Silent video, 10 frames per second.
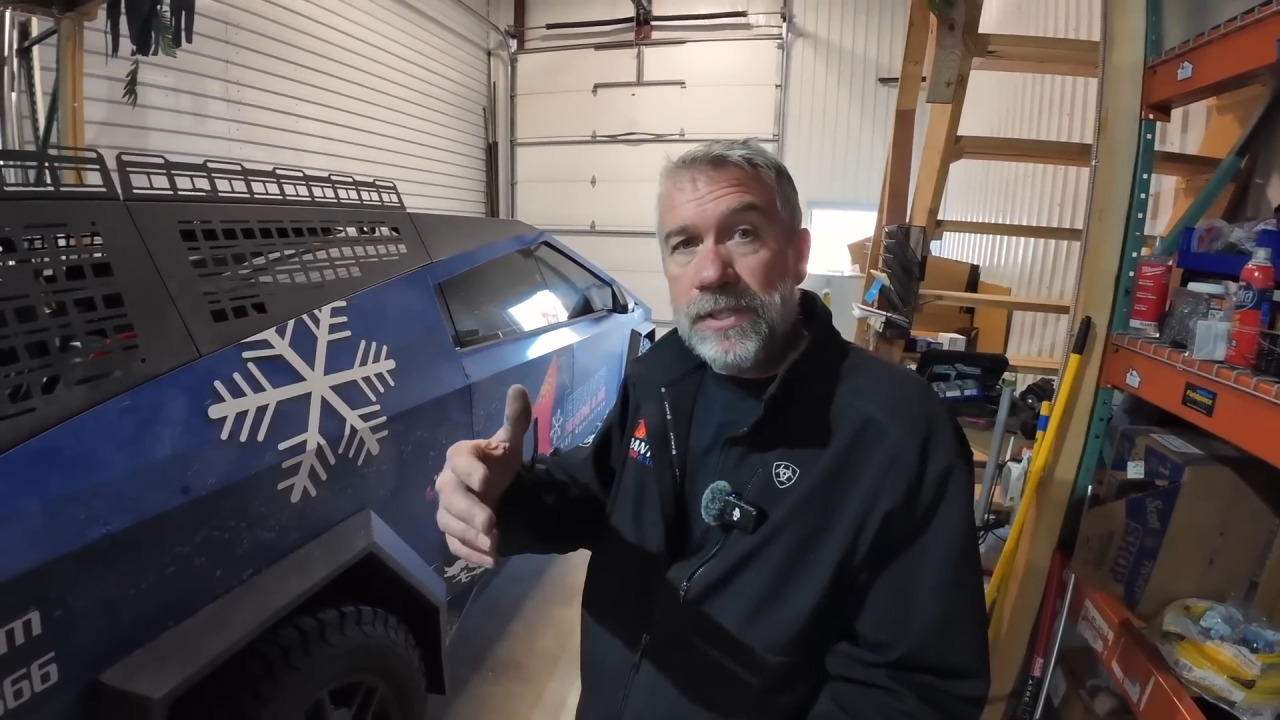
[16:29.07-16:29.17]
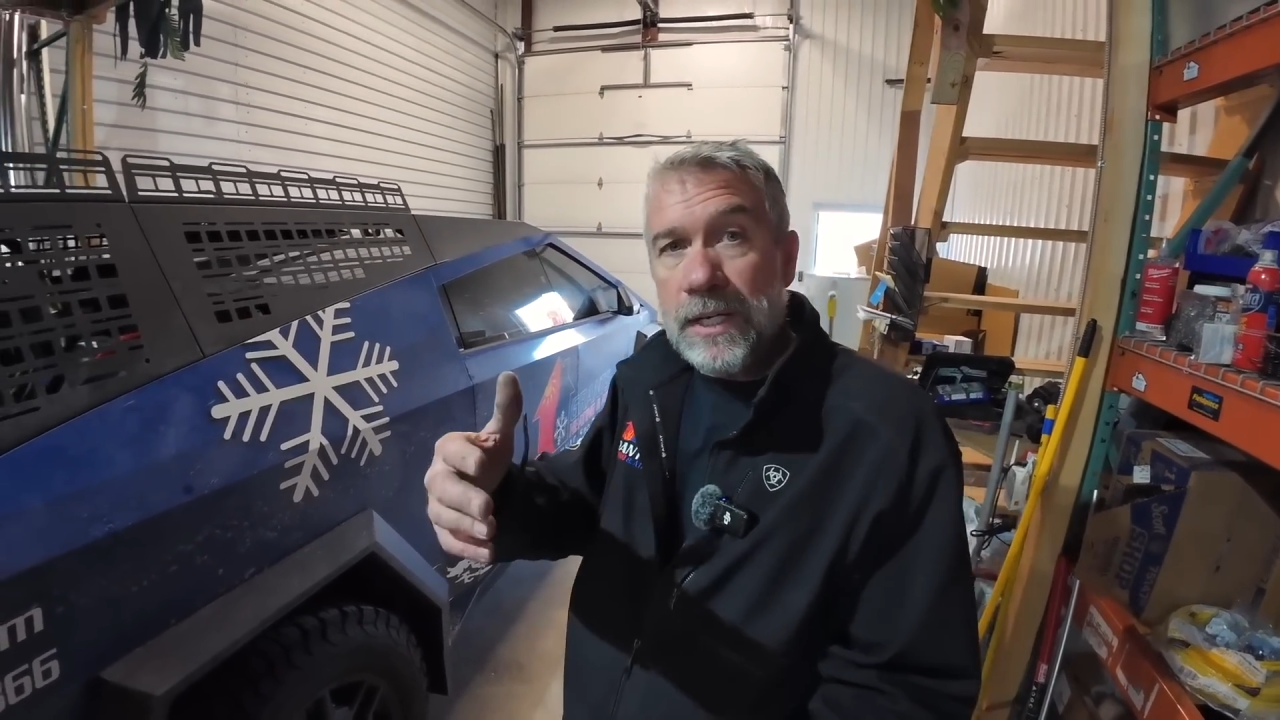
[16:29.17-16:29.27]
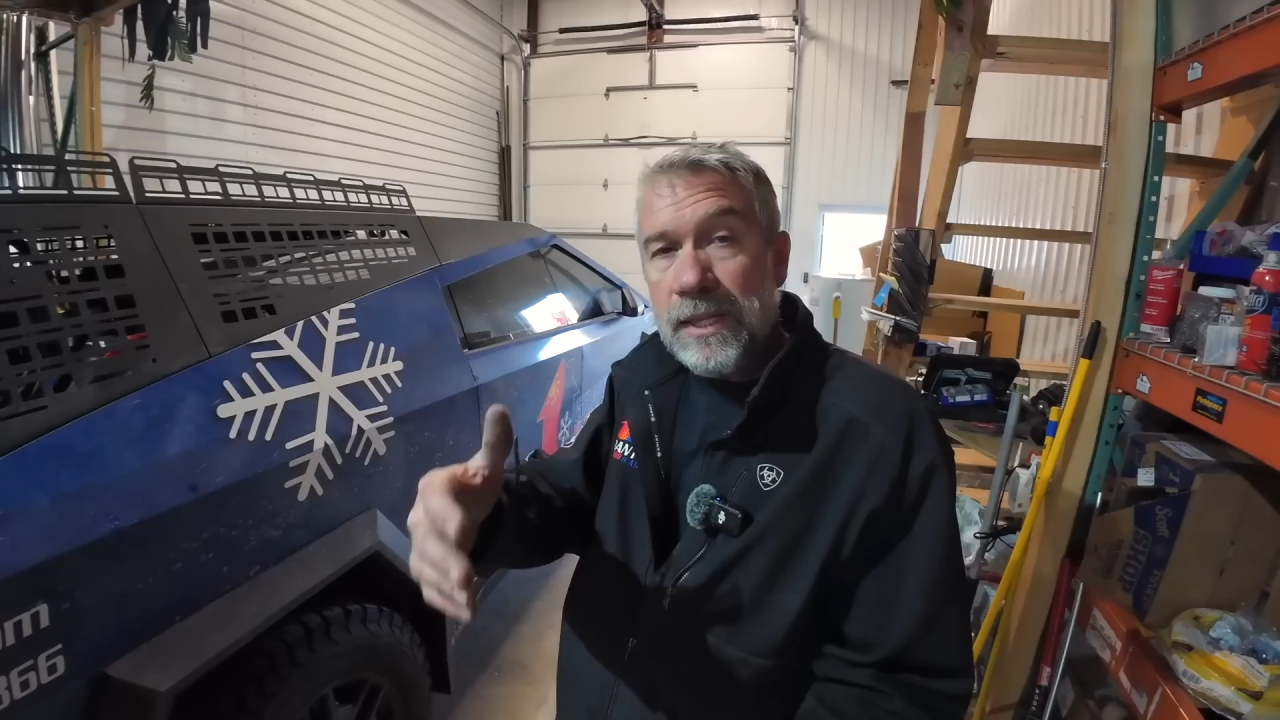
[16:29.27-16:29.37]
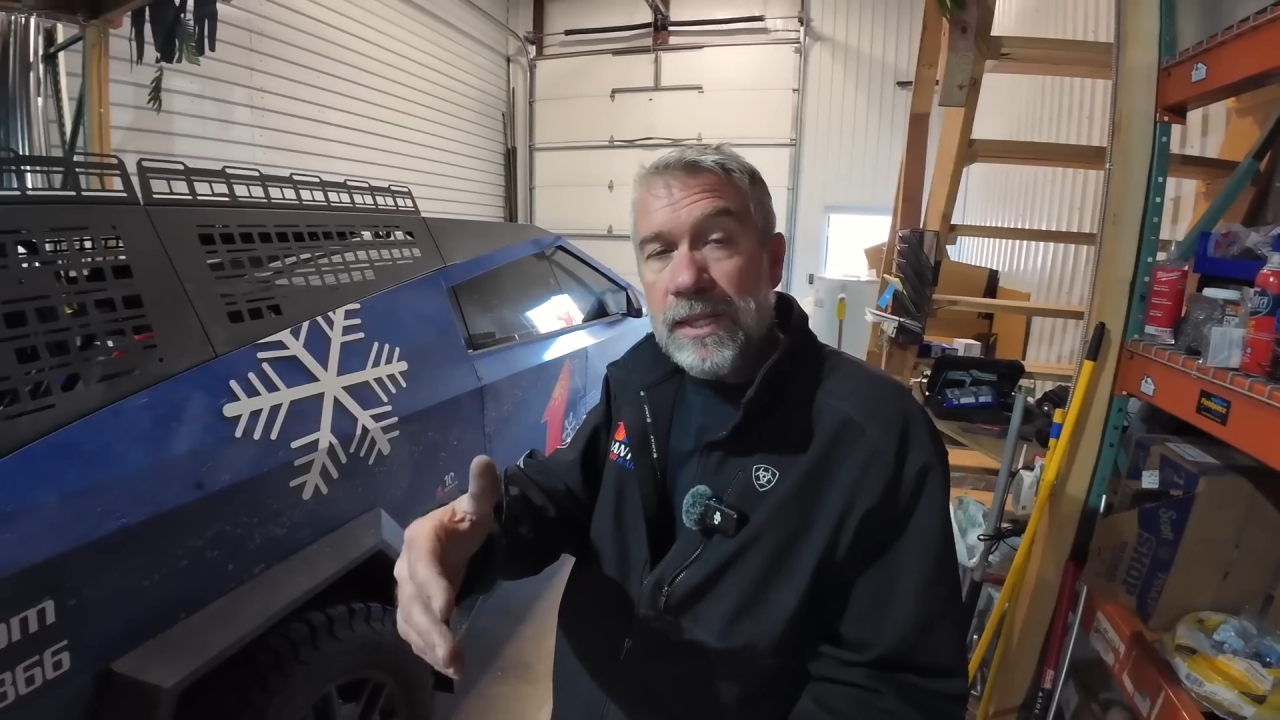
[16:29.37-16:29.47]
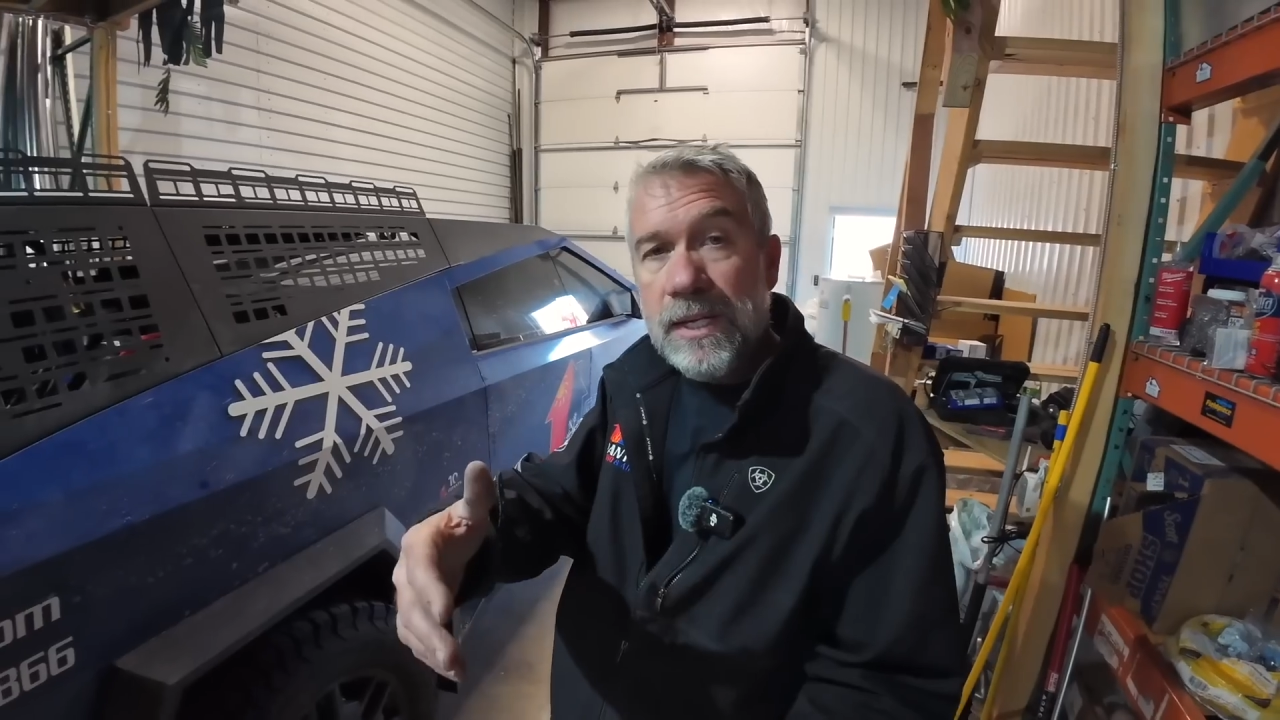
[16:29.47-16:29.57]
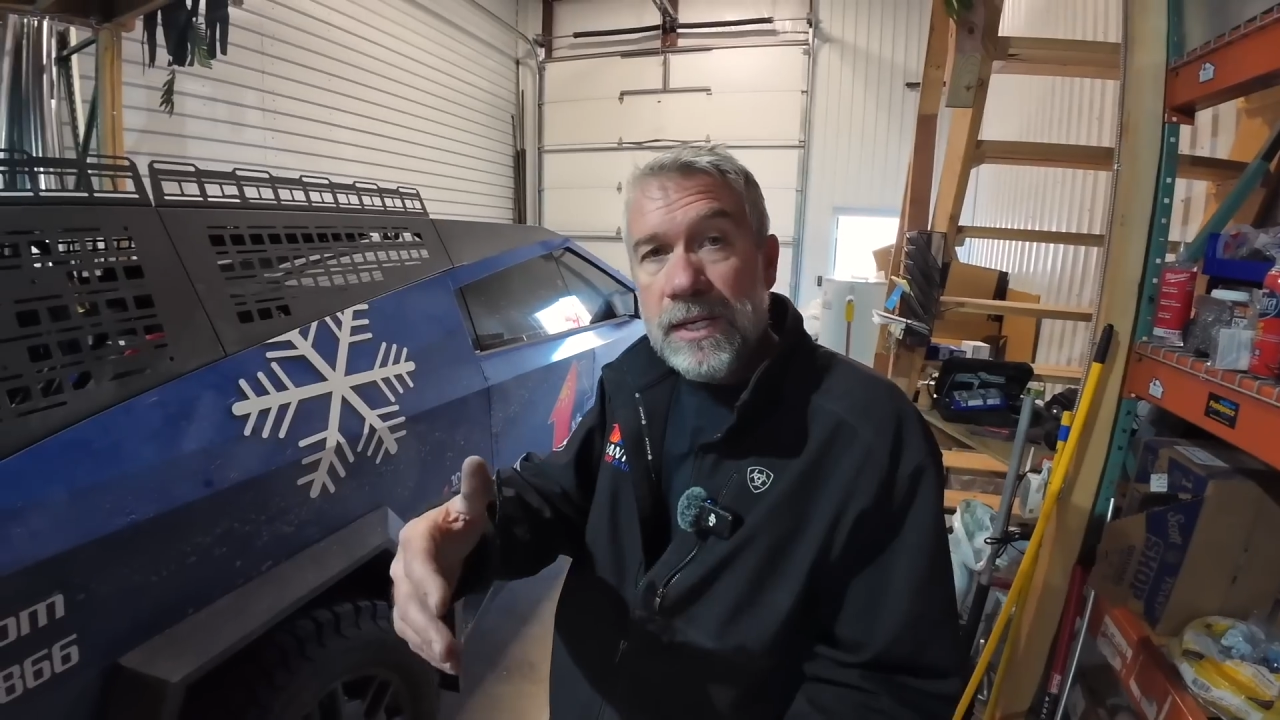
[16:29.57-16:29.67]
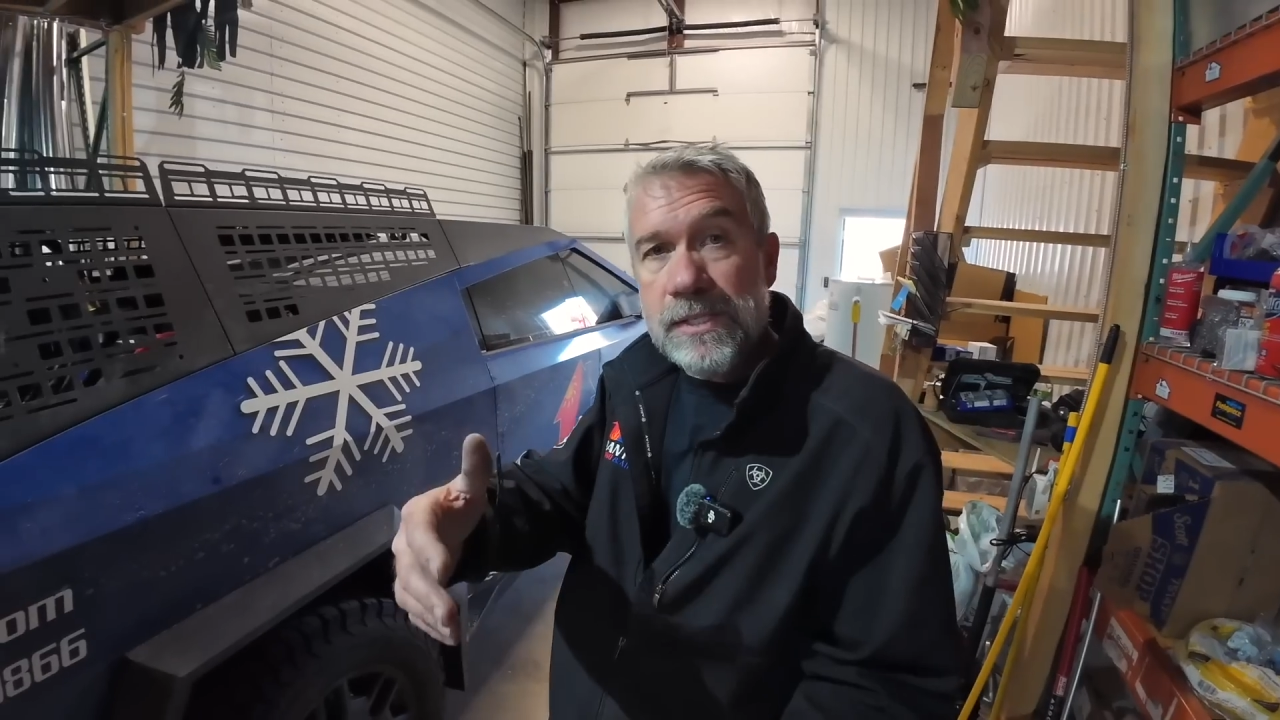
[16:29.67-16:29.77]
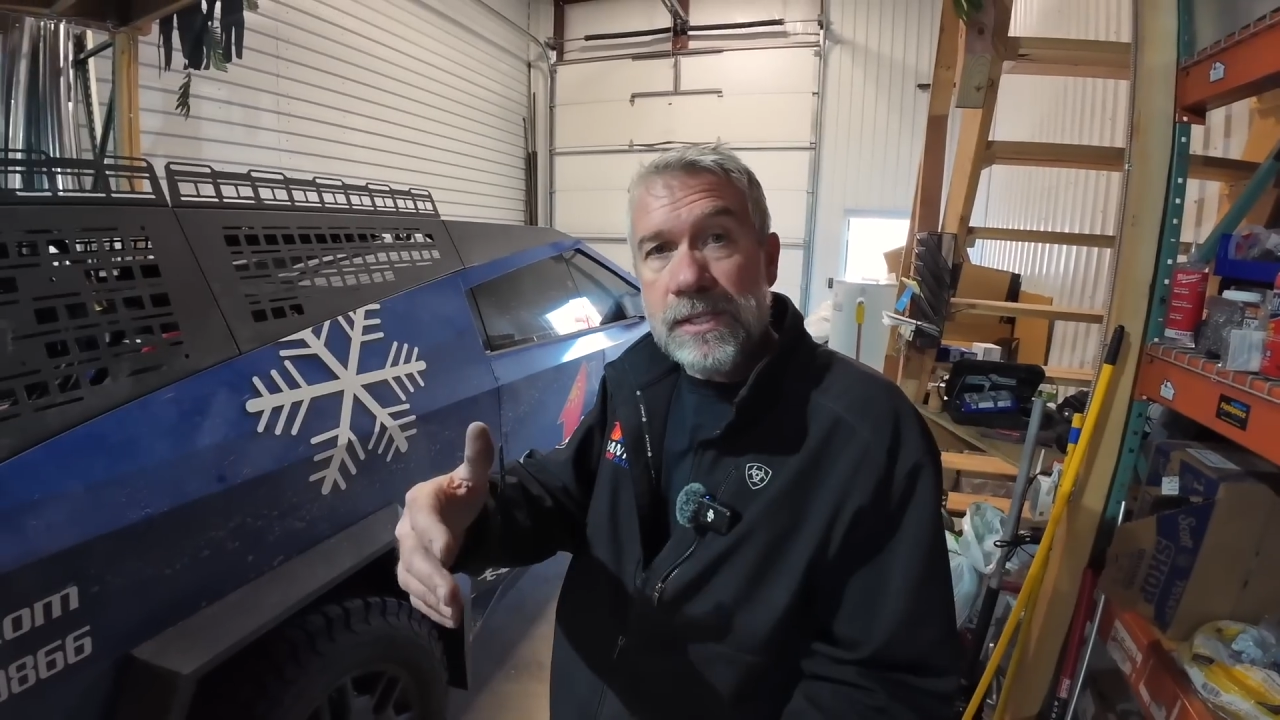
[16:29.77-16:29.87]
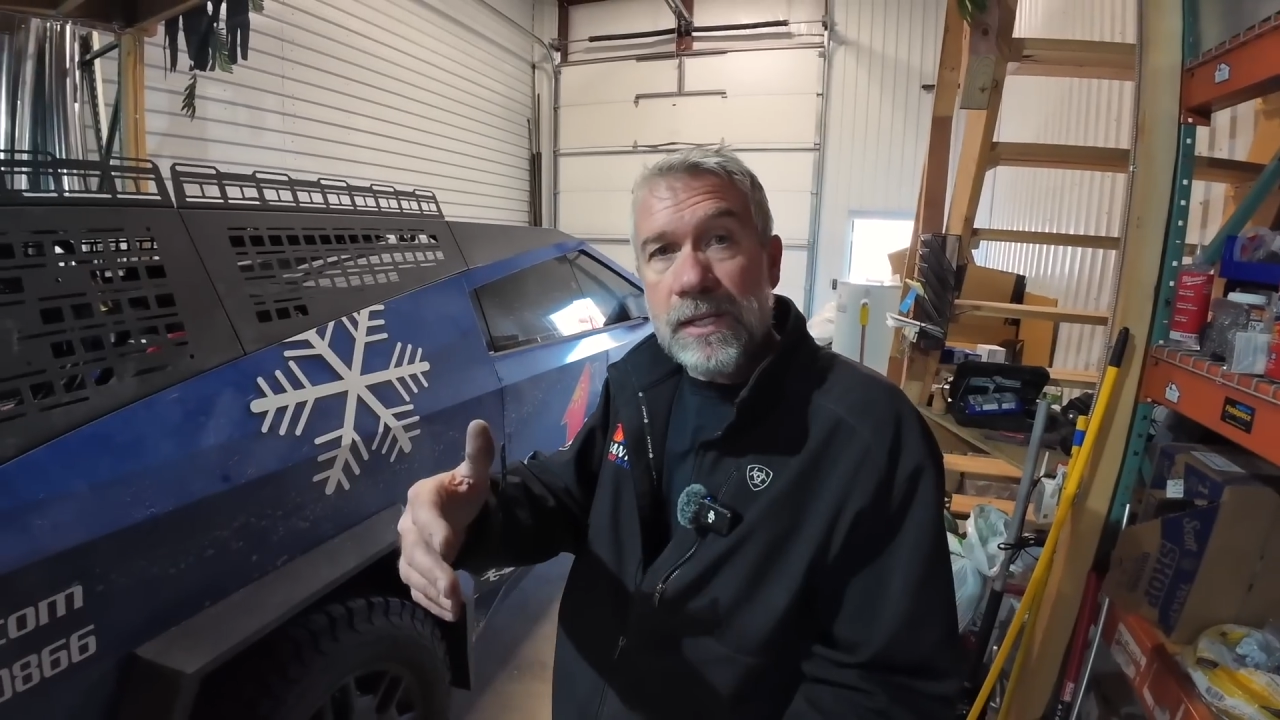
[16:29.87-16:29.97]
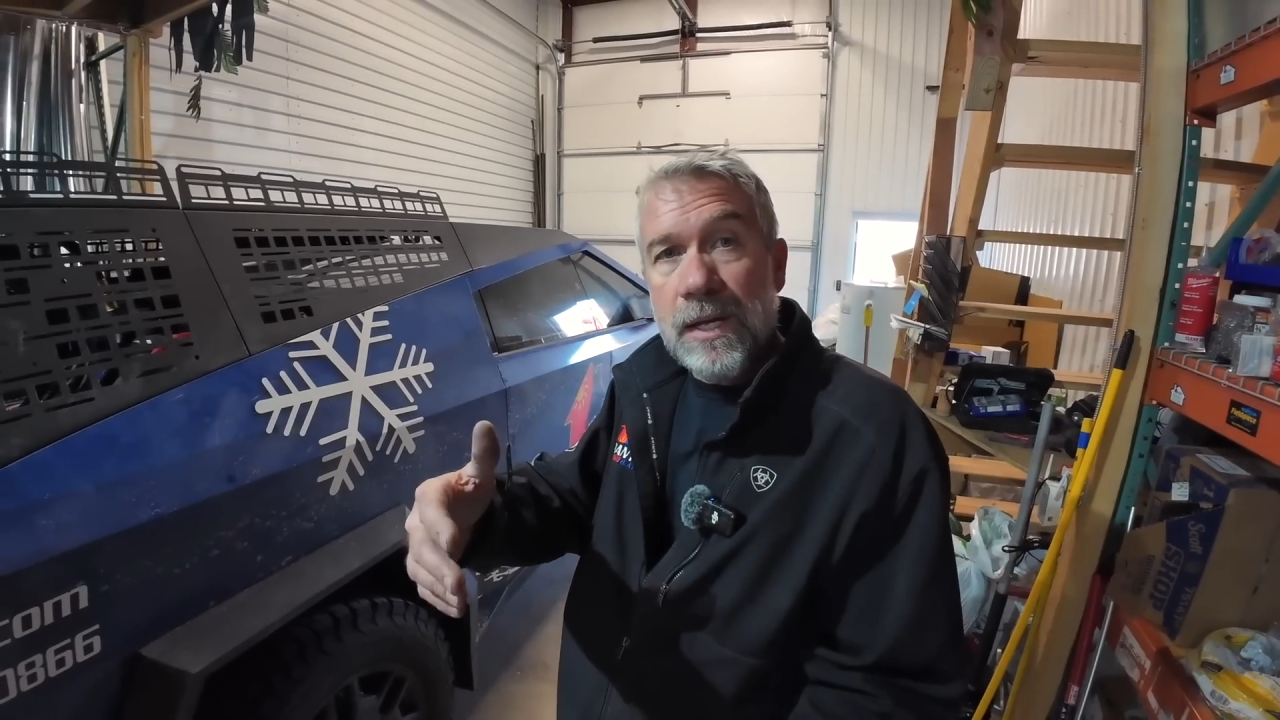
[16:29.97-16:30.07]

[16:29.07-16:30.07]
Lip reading: like this